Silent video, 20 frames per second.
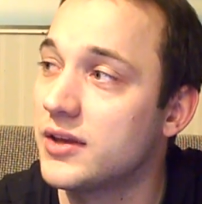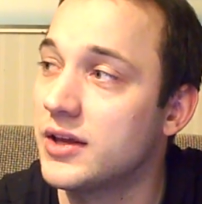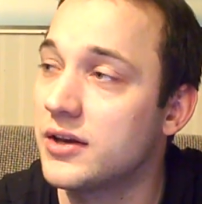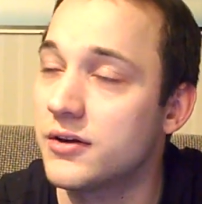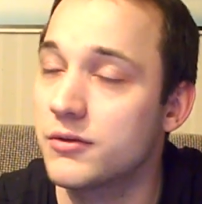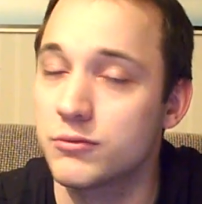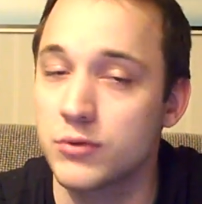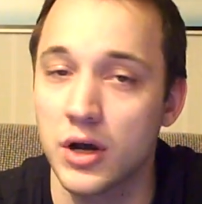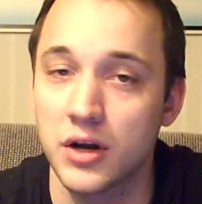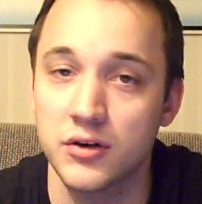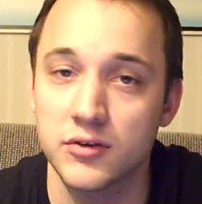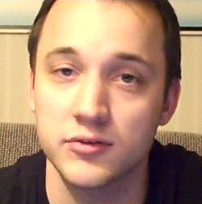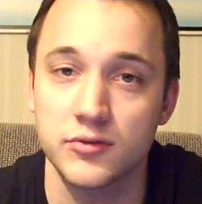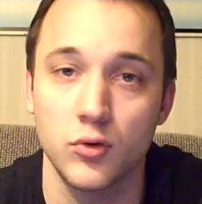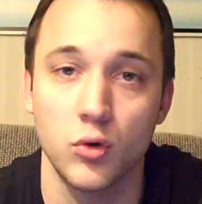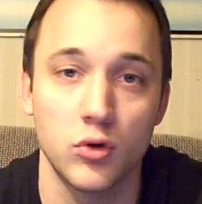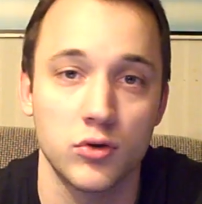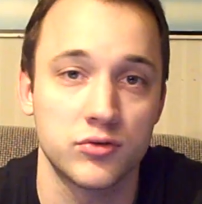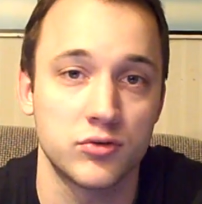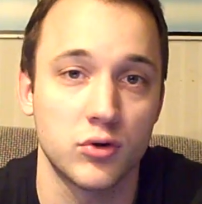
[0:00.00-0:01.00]
it runs
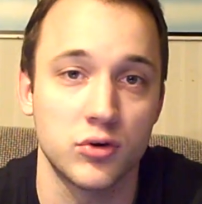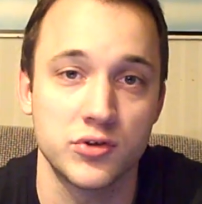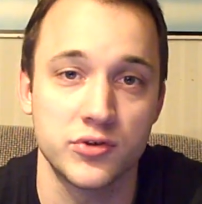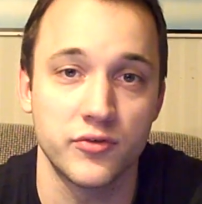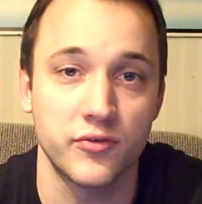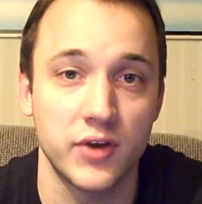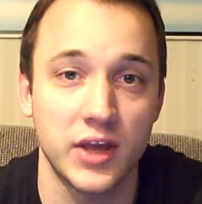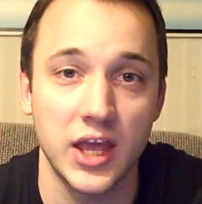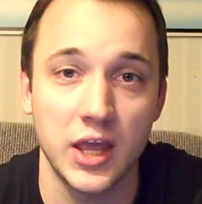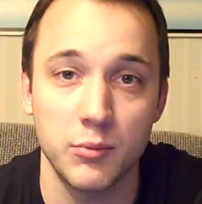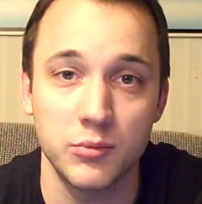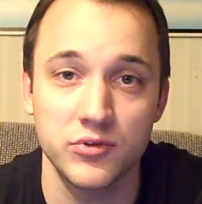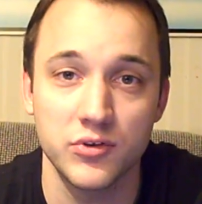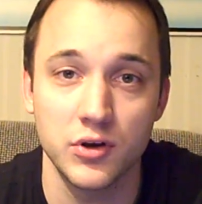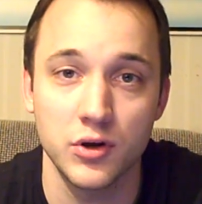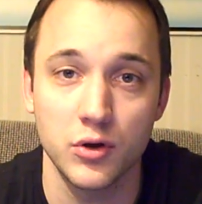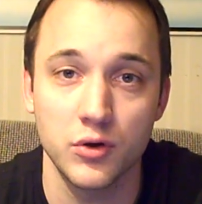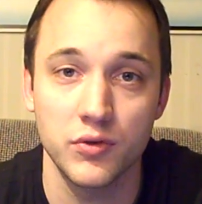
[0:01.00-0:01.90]
all sorts of games.